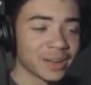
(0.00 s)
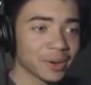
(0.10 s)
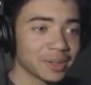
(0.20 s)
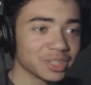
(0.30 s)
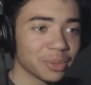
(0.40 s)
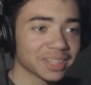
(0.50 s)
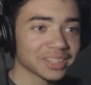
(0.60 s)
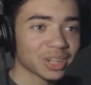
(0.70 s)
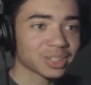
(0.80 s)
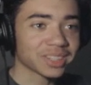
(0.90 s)
What do I do about
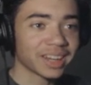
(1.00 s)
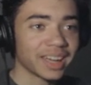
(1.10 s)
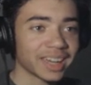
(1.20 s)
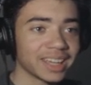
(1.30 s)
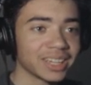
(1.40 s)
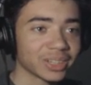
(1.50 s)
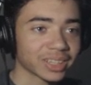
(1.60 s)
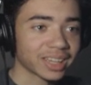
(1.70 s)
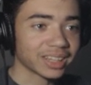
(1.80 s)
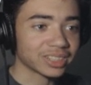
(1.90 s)
this ghost? Can I, can I heal?
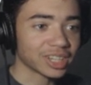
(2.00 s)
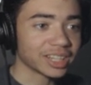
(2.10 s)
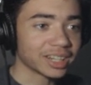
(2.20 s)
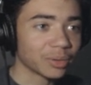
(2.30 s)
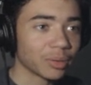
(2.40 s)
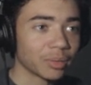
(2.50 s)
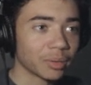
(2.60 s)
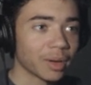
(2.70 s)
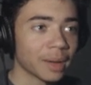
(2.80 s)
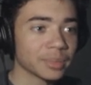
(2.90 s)
Can I, Jelena,
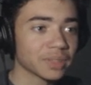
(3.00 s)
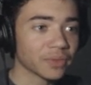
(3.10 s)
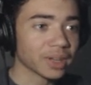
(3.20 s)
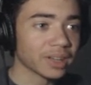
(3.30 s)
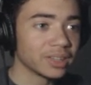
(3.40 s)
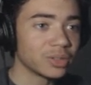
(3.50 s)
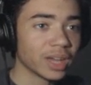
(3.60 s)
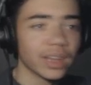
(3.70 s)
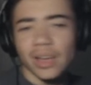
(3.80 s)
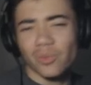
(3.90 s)
what, what, happens if uh, you
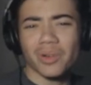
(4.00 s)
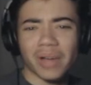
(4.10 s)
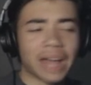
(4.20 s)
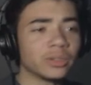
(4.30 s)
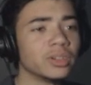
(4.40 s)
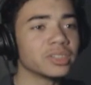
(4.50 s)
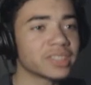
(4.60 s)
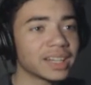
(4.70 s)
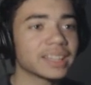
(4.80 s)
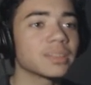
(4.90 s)
get, what, I don't
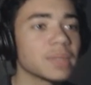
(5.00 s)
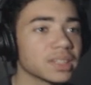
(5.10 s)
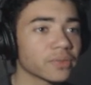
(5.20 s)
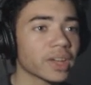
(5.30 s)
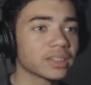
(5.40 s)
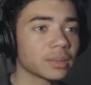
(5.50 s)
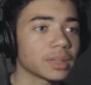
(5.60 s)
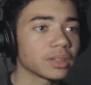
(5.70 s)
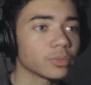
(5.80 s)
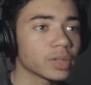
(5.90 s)
understand like some of these effects. I
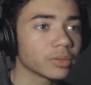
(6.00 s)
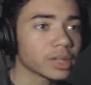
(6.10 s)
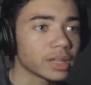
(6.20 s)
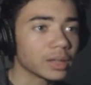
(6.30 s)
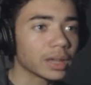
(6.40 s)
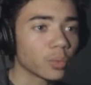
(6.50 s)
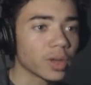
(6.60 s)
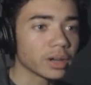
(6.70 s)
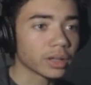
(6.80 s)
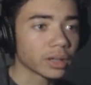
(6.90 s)
mean, they're really, really like weird.